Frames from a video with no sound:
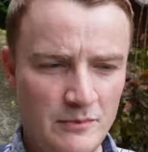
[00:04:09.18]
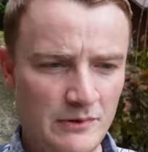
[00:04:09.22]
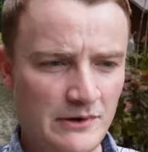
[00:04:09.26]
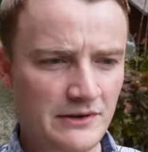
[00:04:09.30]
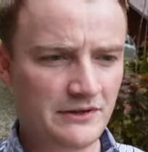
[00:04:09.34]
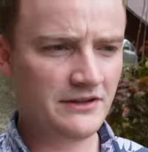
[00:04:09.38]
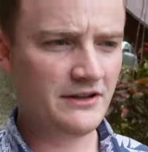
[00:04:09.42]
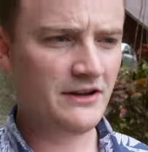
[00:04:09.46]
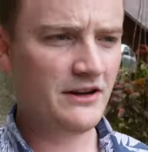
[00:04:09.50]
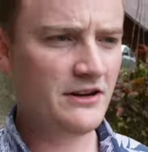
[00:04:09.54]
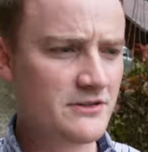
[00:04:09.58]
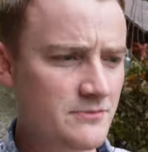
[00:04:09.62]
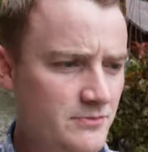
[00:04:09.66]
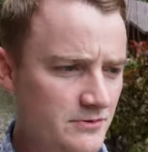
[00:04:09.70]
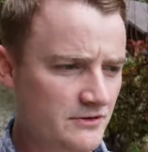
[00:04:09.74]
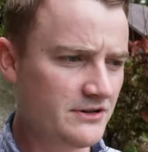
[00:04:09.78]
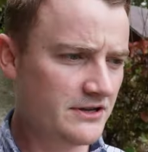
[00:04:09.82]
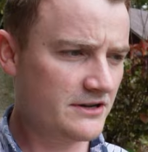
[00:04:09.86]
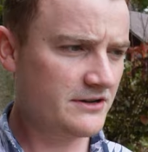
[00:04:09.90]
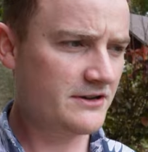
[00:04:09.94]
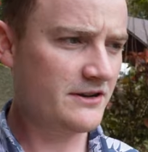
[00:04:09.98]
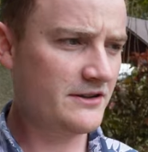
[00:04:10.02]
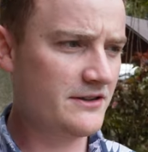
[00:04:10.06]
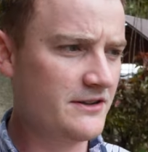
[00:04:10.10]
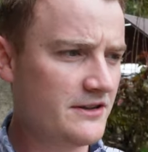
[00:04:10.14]
But the Oxbow
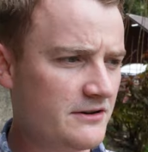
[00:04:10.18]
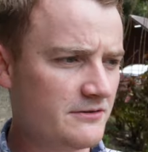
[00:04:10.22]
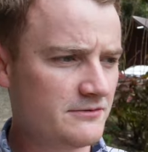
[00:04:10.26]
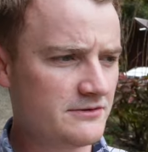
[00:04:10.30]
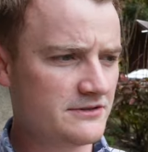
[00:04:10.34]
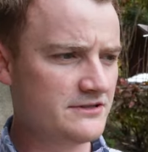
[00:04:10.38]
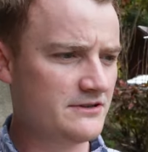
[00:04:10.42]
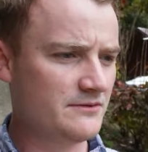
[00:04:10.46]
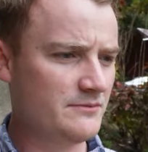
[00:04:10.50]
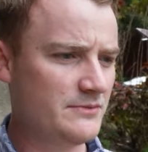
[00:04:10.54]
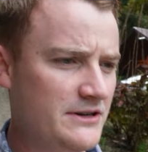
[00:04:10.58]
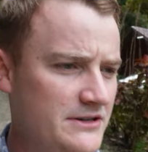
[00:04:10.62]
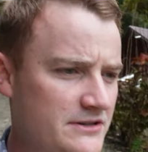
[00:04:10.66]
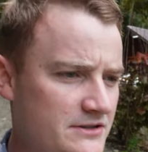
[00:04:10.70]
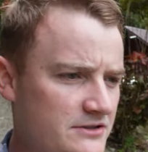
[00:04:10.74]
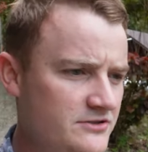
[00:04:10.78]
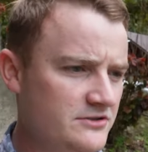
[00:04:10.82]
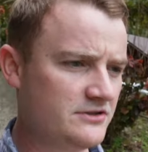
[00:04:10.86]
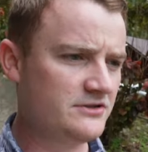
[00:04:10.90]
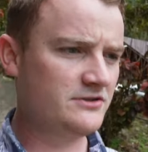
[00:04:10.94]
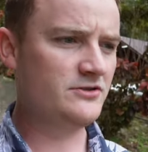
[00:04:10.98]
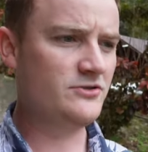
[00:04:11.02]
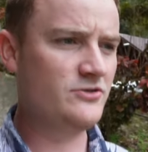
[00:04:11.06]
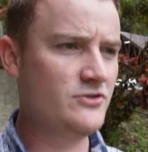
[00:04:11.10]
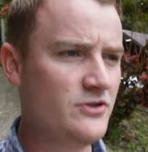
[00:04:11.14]
Lake, I think, was the best
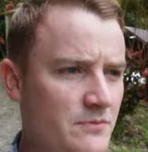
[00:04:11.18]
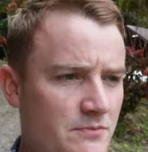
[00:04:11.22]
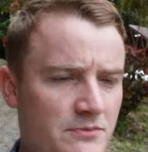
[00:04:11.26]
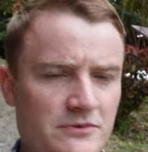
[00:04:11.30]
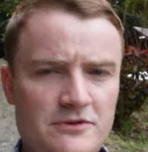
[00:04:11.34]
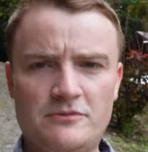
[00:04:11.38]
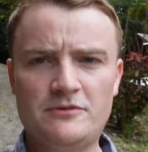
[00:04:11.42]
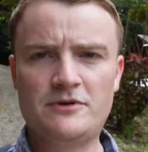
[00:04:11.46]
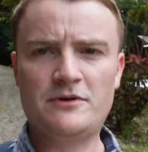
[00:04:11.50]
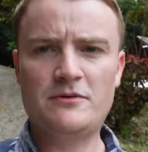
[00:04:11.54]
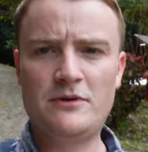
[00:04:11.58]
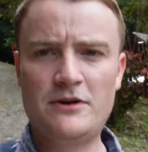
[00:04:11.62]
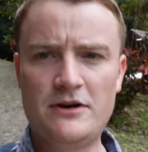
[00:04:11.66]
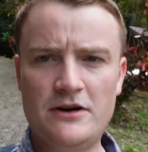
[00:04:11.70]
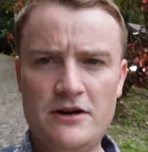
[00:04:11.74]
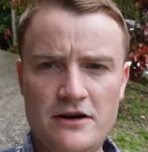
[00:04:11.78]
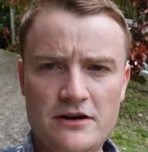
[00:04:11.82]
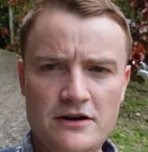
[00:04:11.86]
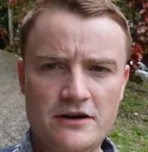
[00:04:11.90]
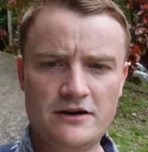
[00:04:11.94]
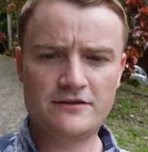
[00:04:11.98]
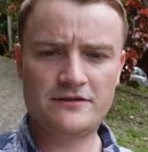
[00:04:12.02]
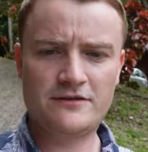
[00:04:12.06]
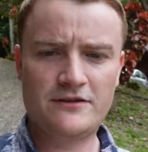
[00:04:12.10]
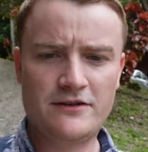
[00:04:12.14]
trip that we went on
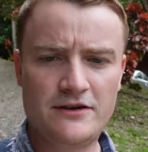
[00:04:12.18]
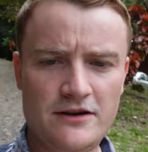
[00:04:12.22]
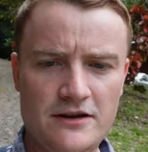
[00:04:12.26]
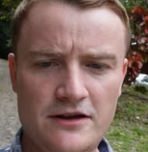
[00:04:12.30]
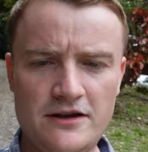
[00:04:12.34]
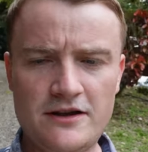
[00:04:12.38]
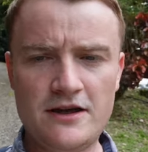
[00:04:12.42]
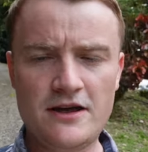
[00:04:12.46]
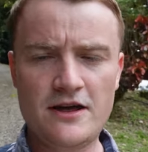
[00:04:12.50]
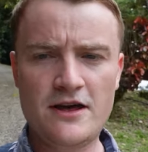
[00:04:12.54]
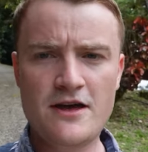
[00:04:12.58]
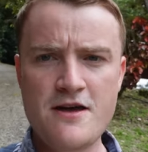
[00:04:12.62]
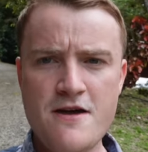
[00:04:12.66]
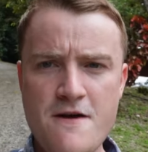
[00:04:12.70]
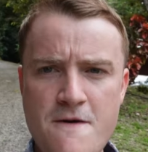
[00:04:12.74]
yesterday